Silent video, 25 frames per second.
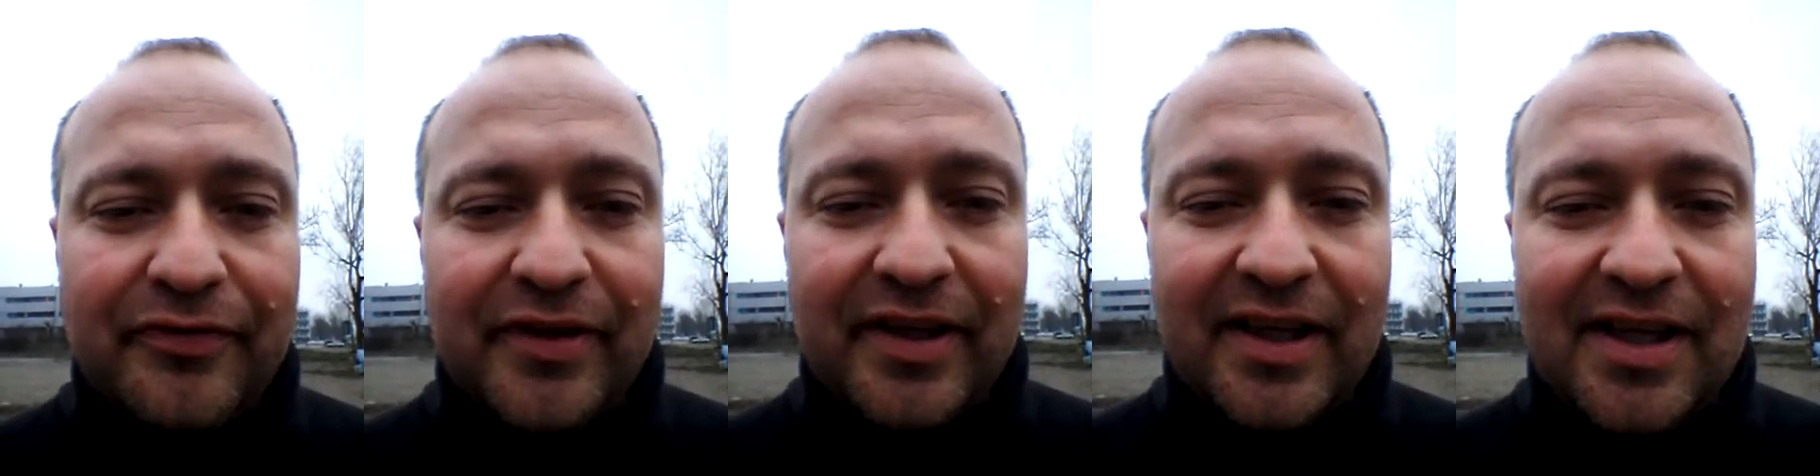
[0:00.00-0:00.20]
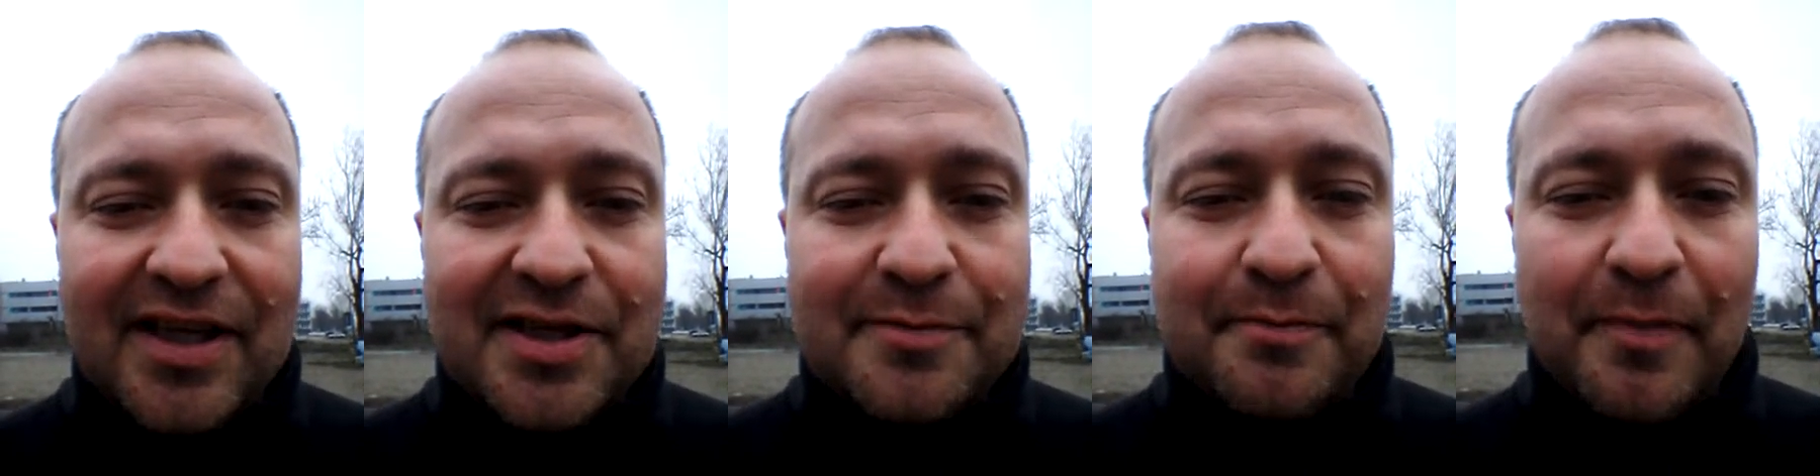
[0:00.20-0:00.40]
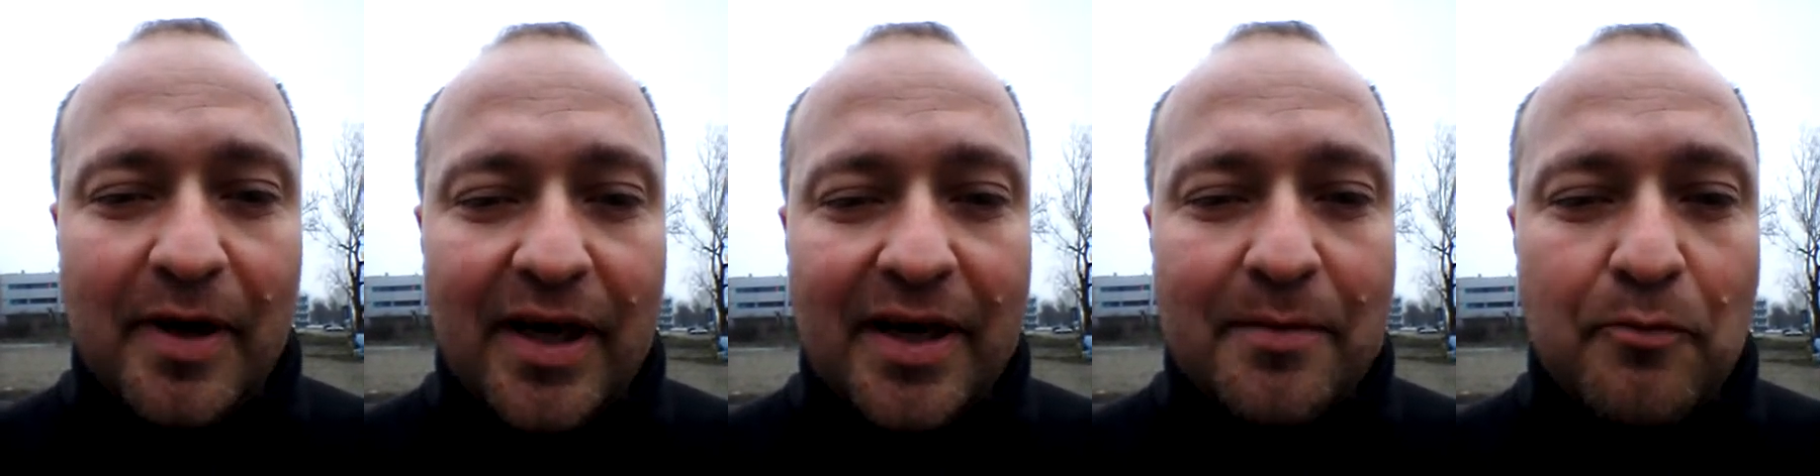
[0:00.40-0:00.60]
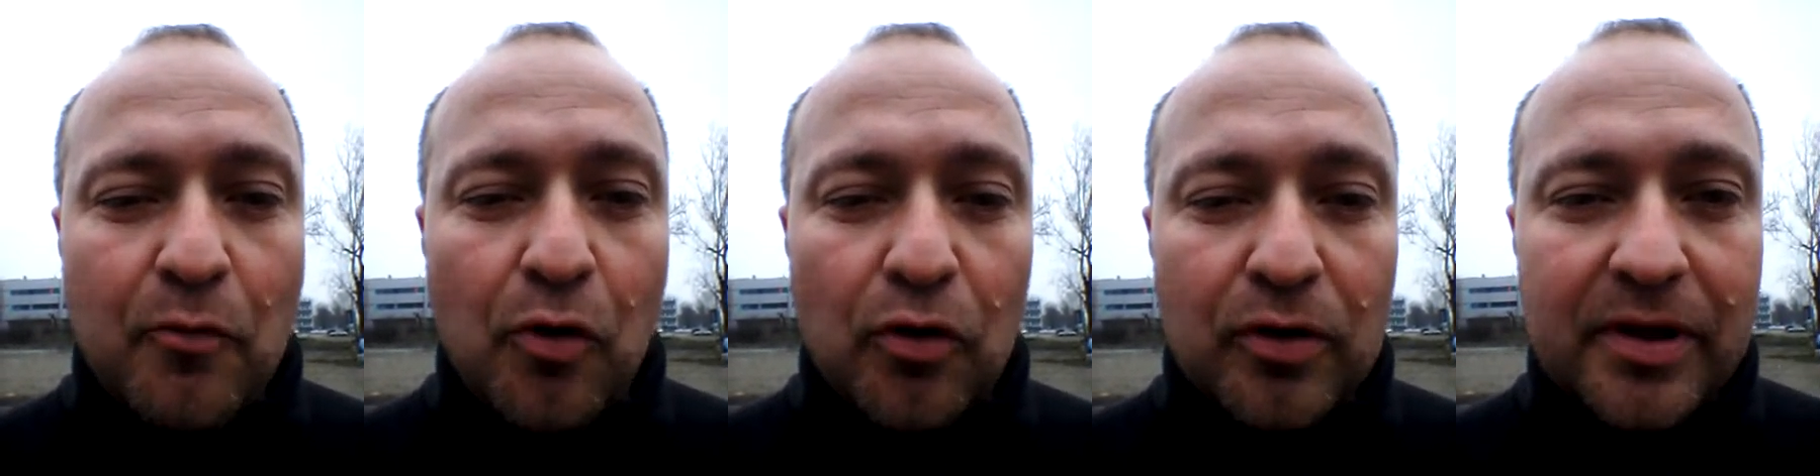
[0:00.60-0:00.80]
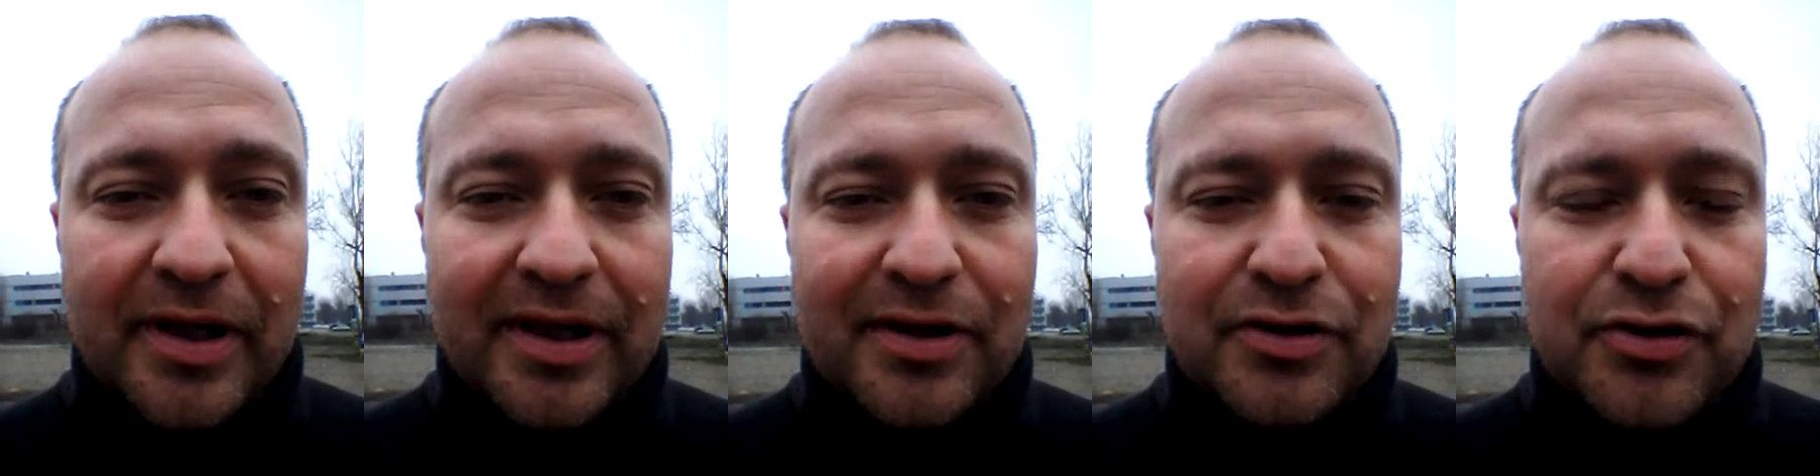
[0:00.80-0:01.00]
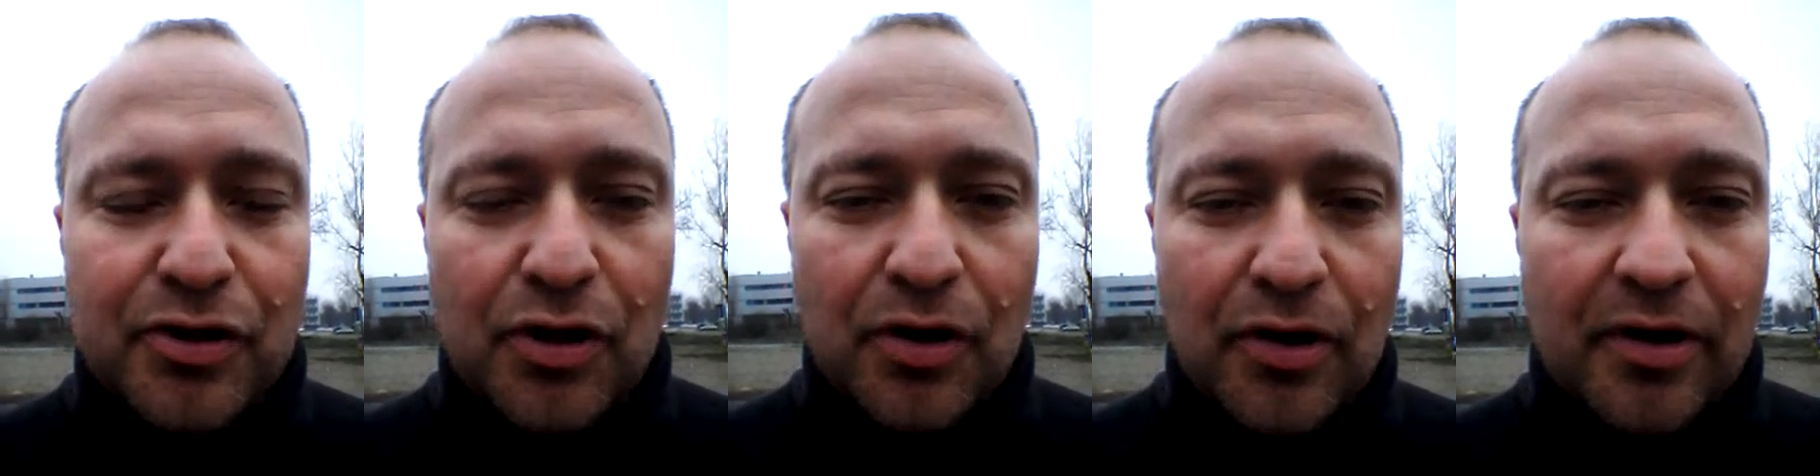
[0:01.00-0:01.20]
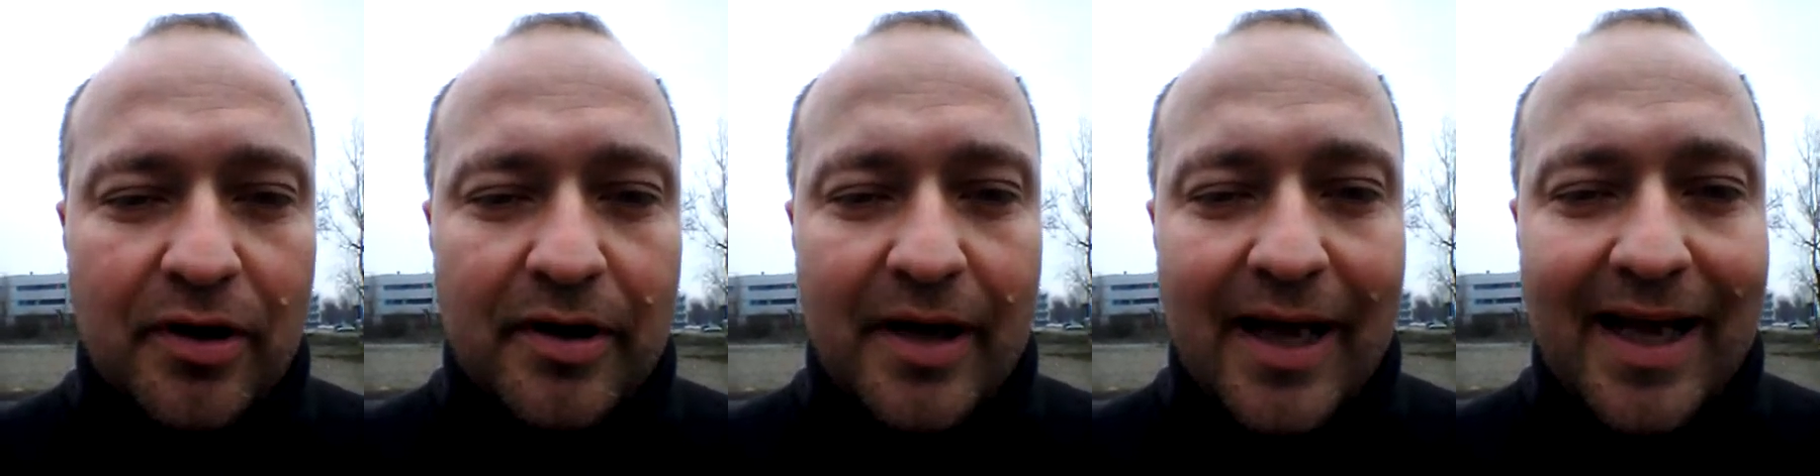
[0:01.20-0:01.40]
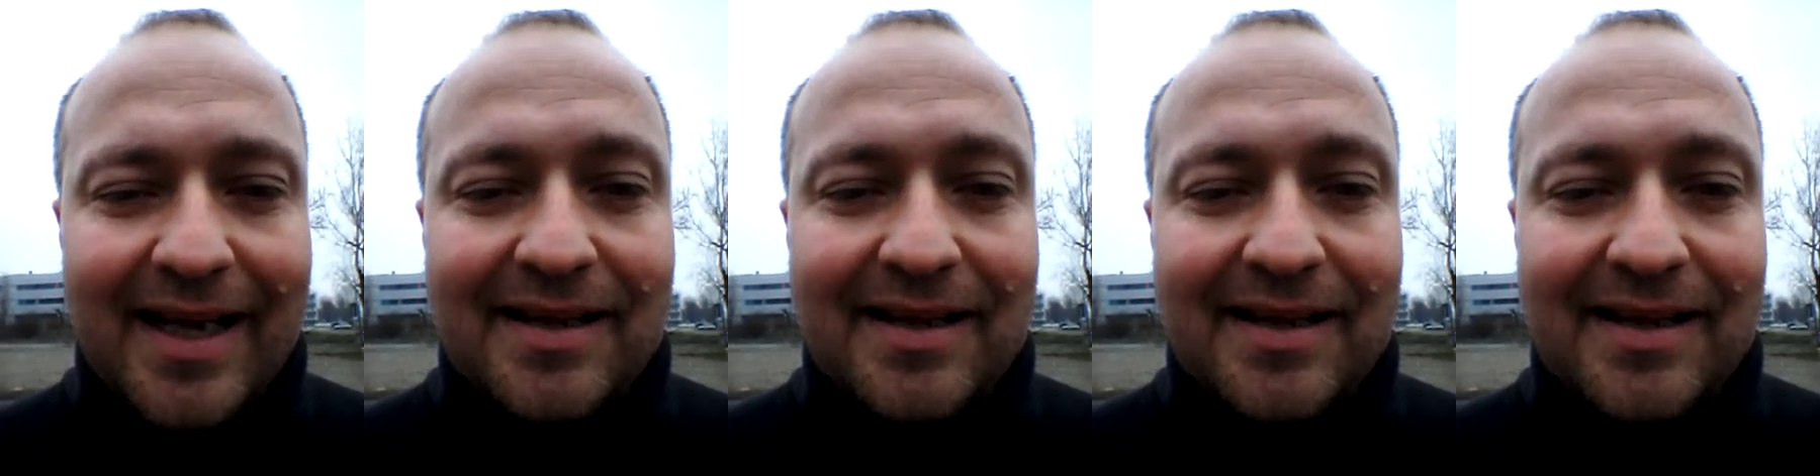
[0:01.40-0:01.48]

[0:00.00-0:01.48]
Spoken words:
finish my morning jog